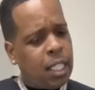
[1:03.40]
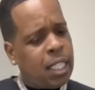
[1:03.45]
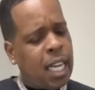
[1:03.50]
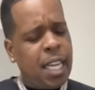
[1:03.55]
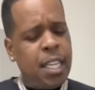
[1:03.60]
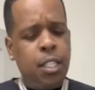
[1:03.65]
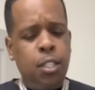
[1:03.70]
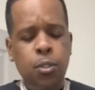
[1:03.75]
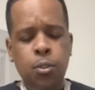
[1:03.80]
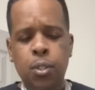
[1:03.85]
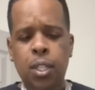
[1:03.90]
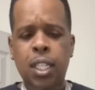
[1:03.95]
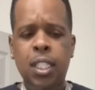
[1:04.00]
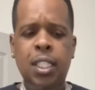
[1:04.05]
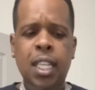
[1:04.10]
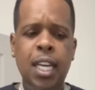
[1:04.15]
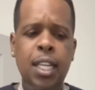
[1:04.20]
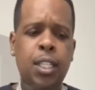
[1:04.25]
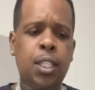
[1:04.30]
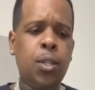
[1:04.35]
They do
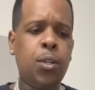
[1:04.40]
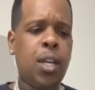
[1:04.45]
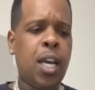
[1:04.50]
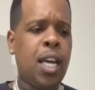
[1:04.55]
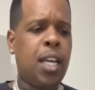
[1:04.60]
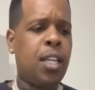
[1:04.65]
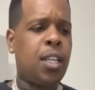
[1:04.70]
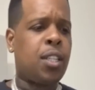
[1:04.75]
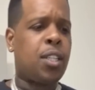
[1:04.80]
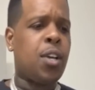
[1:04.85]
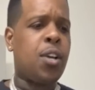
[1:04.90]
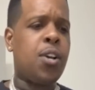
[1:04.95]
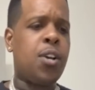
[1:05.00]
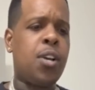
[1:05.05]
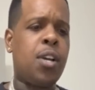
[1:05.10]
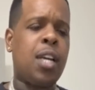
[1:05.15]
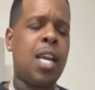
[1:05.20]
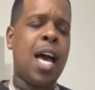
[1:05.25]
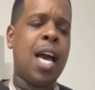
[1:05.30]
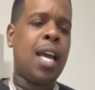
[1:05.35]
these, they do that in the
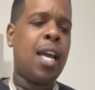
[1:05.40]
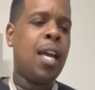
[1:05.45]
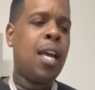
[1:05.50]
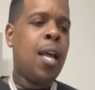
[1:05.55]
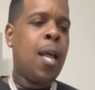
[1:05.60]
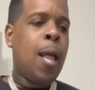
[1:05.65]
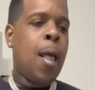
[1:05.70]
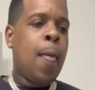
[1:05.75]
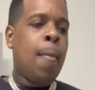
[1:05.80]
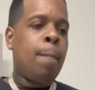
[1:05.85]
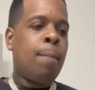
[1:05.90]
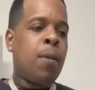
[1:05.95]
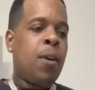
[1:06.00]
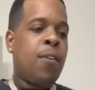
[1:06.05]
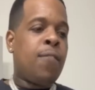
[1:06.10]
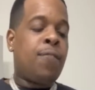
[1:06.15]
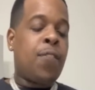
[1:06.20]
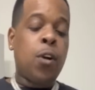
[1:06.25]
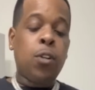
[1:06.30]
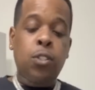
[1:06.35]
third. Like,
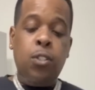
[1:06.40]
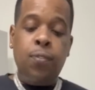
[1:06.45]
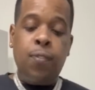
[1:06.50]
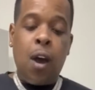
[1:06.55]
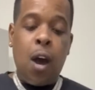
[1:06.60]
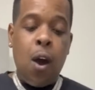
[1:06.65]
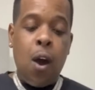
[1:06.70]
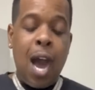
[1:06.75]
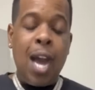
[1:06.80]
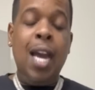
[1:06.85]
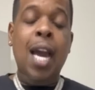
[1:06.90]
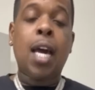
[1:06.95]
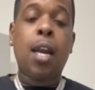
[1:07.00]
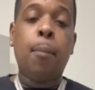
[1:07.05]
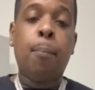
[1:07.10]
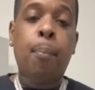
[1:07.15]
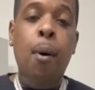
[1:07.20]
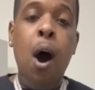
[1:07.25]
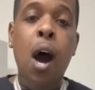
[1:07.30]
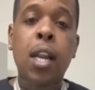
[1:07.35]
first of all, I
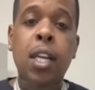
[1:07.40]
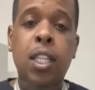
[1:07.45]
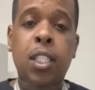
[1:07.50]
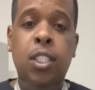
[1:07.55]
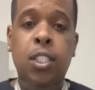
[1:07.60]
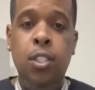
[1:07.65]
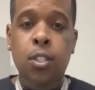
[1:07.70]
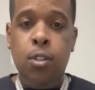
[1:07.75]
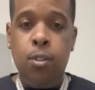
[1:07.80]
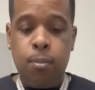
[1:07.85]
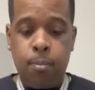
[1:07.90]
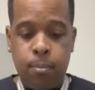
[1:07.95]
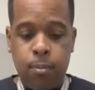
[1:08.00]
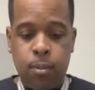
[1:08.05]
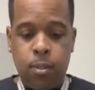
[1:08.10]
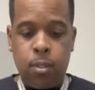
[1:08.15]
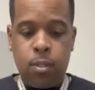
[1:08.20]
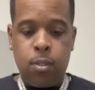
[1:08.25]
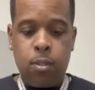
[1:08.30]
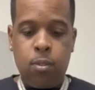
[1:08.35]
got a partnership
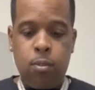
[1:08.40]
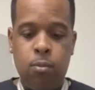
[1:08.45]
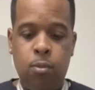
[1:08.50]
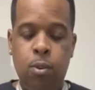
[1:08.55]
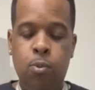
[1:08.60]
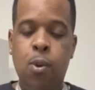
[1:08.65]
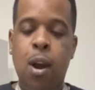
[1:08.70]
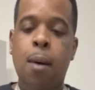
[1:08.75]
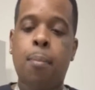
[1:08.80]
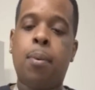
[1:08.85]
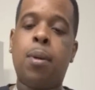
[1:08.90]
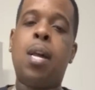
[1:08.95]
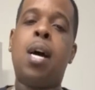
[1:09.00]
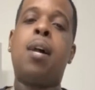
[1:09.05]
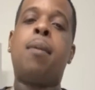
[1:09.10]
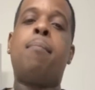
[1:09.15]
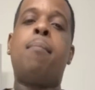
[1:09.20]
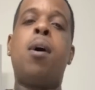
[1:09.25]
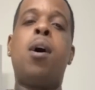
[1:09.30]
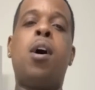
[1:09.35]
with Rap a
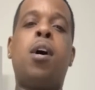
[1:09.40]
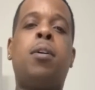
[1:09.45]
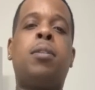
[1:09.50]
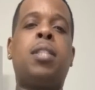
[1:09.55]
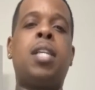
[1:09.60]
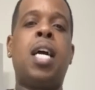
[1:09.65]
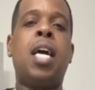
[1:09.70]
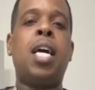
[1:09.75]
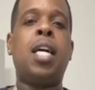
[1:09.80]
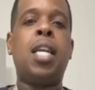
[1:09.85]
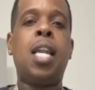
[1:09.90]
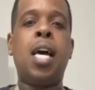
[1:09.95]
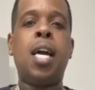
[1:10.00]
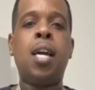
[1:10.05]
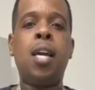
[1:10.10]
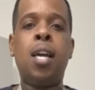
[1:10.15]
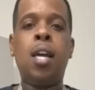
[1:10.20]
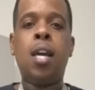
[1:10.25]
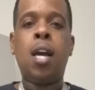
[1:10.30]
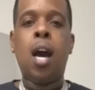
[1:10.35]
Lot Mall Time.
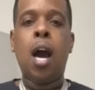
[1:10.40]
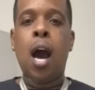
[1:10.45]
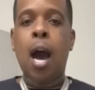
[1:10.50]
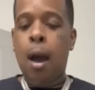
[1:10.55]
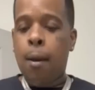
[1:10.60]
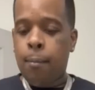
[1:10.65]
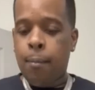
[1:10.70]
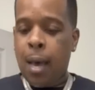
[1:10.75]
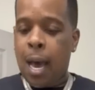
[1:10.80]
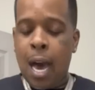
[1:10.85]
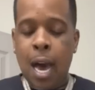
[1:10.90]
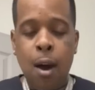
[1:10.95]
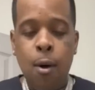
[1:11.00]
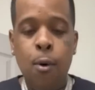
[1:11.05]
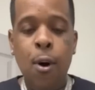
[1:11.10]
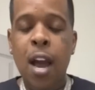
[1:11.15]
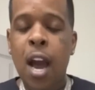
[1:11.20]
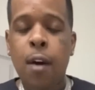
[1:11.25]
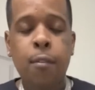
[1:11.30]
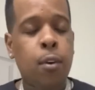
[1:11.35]
Like, I
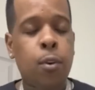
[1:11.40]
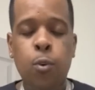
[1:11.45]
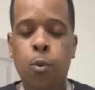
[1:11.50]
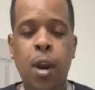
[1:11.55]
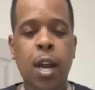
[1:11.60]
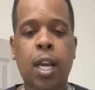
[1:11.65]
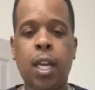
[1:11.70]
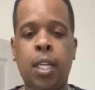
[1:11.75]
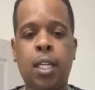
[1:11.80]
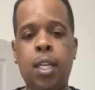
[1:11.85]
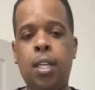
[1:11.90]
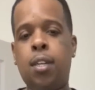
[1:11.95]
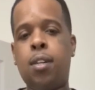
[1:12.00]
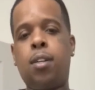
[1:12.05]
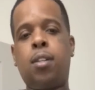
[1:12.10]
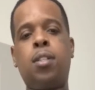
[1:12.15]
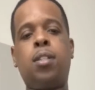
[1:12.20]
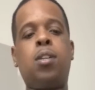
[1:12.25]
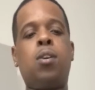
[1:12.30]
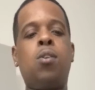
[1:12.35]
don't have a record
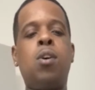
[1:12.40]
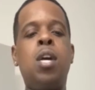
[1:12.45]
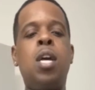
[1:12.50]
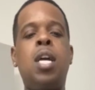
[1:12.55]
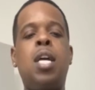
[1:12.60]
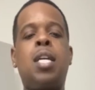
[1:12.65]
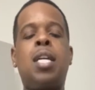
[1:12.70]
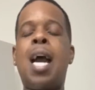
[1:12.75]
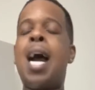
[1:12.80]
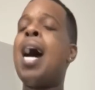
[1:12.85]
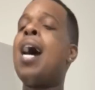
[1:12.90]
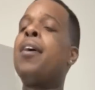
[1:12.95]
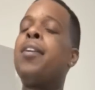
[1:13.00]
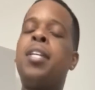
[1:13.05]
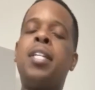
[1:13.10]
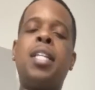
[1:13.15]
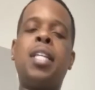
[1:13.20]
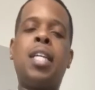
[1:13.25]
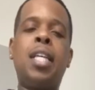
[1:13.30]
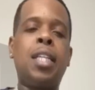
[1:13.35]
deal. So y'all
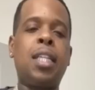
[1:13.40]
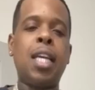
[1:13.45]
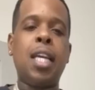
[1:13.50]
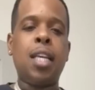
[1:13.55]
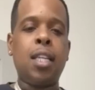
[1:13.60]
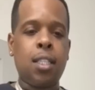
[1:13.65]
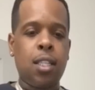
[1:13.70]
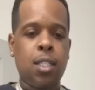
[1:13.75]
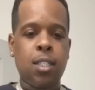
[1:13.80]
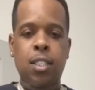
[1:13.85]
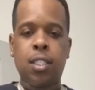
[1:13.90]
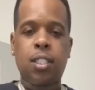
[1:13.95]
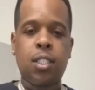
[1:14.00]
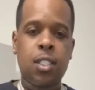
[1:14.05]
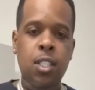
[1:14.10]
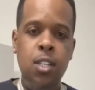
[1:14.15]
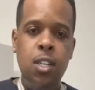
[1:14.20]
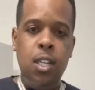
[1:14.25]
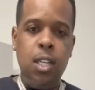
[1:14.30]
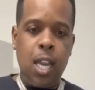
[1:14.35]
need to get that
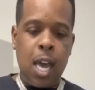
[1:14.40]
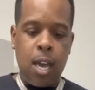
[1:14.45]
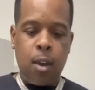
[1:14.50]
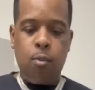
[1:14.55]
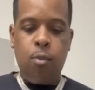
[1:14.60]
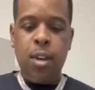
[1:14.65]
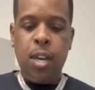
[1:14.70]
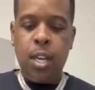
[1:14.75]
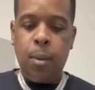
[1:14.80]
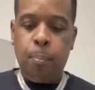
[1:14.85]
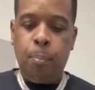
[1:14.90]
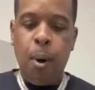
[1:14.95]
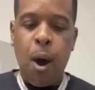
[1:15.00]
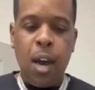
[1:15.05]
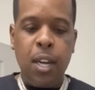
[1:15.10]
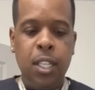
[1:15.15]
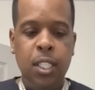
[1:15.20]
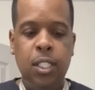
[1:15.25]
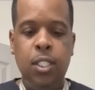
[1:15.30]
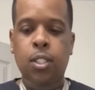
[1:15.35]
understood. Like, we in
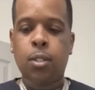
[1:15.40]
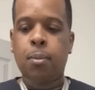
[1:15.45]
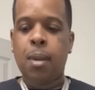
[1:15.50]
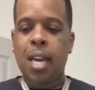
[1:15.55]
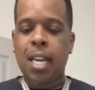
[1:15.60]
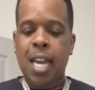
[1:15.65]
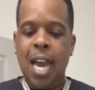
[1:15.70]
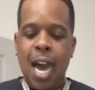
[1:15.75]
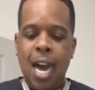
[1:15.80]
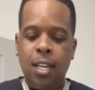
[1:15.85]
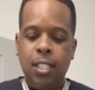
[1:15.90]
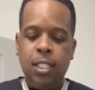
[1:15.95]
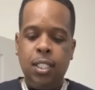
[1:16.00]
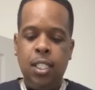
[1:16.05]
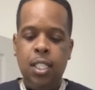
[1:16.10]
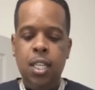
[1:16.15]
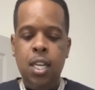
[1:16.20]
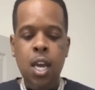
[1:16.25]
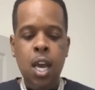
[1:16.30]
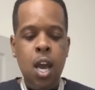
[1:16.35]
partnership. Like, y'all
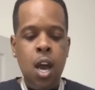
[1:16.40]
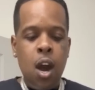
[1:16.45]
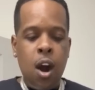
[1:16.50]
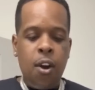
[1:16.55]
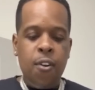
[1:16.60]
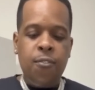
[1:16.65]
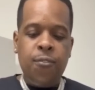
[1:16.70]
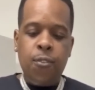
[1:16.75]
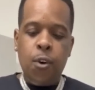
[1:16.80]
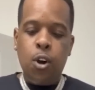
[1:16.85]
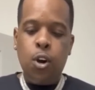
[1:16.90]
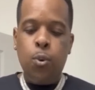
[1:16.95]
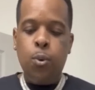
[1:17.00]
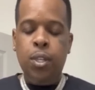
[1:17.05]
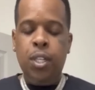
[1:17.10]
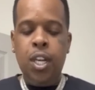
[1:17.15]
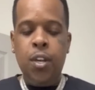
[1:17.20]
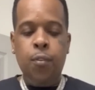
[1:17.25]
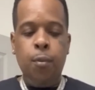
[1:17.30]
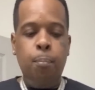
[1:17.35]
see I'm f***ing
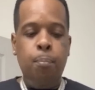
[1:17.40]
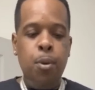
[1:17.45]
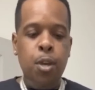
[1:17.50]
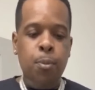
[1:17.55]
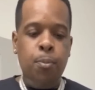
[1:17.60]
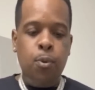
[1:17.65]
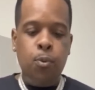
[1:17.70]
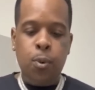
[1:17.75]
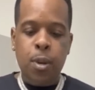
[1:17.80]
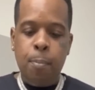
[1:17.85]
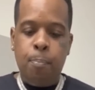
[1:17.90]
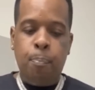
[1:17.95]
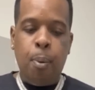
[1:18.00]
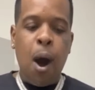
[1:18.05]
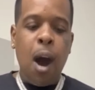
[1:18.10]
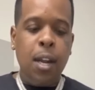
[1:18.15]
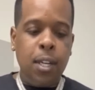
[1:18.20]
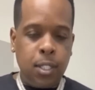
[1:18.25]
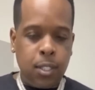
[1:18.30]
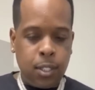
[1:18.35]
with different people. We
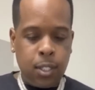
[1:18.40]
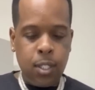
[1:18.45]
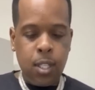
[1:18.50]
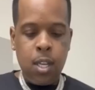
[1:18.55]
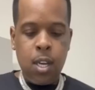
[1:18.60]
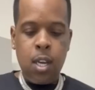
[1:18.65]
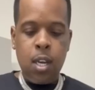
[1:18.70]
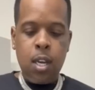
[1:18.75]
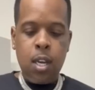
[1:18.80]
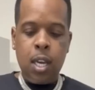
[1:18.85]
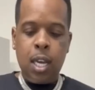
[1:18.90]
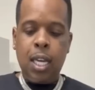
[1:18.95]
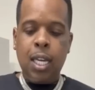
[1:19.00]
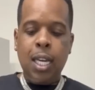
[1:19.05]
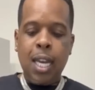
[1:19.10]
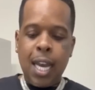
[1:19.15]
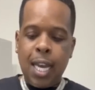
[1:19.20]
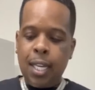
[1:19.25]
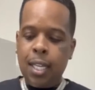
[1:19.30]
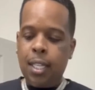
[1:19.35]
partners.
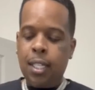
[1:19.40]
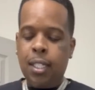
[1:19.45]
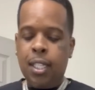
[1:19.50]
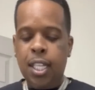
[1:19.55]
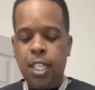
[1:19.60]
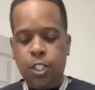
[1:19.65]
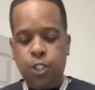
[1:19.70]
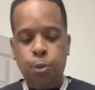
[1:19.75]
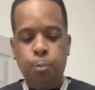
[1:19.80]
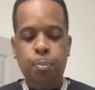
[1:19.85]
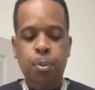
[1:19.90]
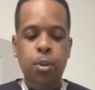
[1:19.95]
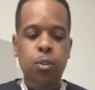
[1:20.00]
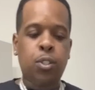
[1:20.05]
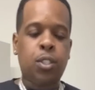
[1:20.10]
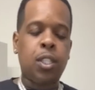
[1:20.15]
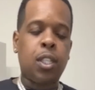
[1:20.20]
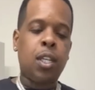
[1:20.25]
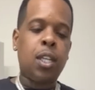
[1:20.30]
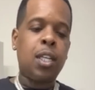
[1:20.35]
Atlantic
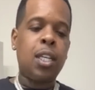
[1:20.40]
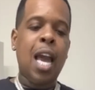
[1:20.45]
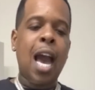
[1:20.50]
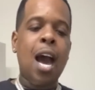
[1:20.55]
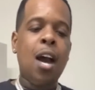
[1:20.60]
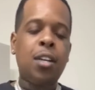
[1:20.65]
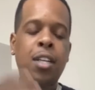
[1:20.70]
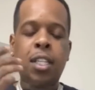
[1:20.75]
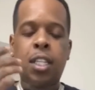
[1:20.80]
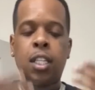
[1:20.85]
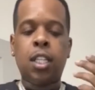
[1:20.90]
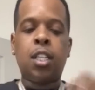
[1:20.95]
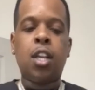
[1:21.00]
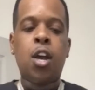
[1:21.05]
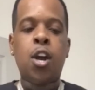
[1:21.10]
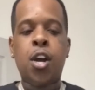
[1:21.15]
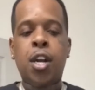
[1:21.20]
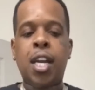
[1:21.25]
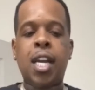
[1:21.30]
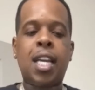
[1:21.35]
Distribution. Y'all need to
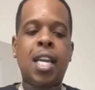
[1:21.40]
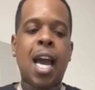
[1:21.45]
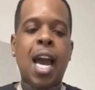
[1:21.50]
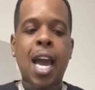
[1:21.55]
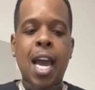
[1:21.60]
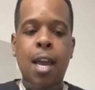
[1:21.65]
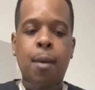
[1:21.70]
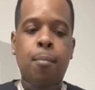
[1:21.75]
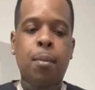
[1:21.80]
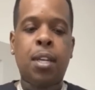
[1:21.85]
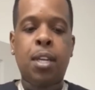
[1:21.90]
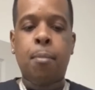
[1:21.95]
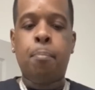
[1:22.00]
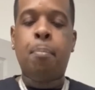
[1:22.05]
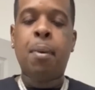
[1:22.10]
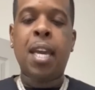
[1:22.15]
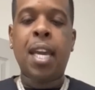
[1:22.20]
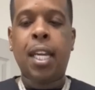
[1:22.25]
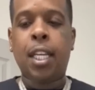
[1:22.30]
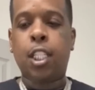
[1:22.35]
learn the game and the
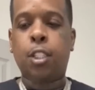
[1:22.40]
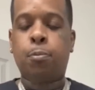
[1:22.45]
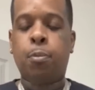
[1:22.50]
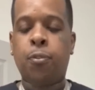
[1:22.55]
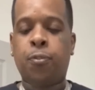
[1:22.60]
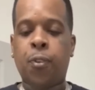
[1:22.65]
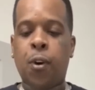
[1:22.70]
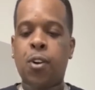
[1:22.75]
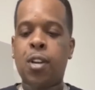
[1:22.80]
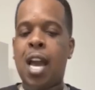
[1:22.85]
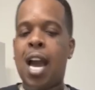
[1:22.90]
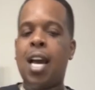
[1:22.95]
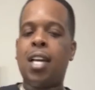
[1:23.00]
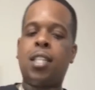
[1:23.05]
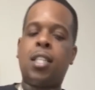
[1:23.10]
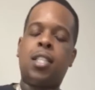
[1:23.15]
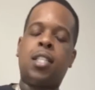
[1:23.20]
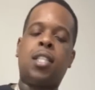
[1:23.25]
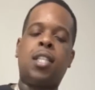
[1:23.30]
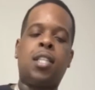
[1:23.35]
business before
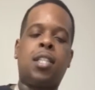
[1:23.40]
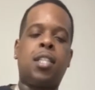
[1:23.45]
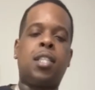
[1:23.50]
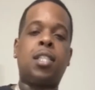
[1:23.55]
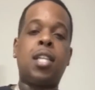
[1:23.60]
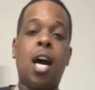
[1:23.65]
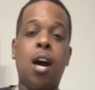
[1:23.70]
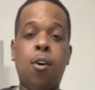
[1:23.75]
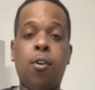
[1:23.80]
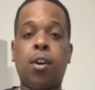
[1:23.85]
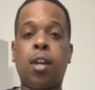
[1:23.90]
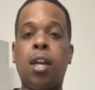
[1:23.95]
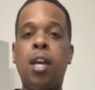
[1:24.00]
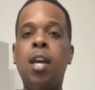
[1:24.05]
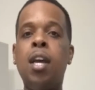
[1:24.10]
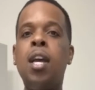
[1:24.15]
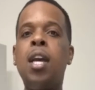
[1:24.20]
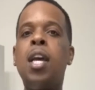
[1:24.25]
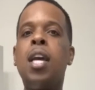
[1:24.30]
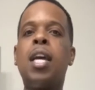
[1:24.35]
y'all just get to talking
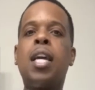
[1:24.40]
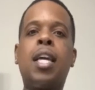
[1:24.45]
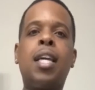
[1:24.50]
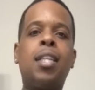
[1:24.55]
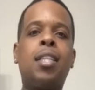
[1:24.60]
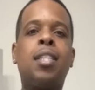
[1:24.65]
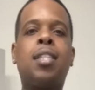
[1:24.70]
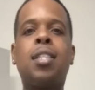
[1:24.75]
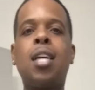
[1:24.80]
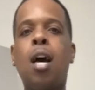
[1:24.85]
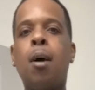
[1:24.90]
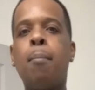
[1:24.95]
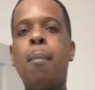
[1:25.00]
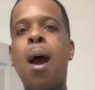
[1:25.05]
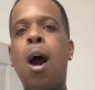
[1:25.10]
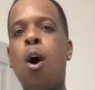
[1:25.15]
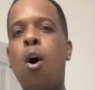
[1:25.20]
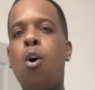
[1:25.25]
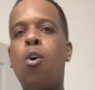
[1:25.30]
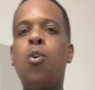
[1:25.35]
and get to talking
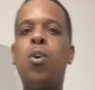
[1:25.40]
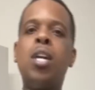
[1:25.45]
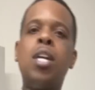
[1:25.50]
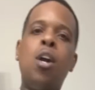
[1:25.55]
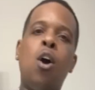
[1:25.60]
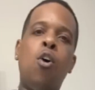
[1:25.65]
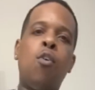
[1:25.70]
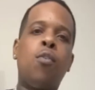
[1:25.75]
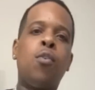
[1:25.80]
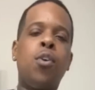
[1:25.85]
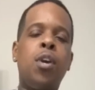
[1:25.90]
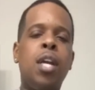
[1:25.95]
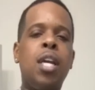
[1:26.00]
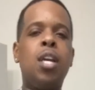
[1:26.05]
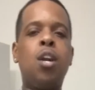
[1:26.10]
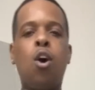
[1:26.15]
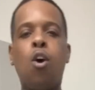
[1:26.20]
about, oh, he over.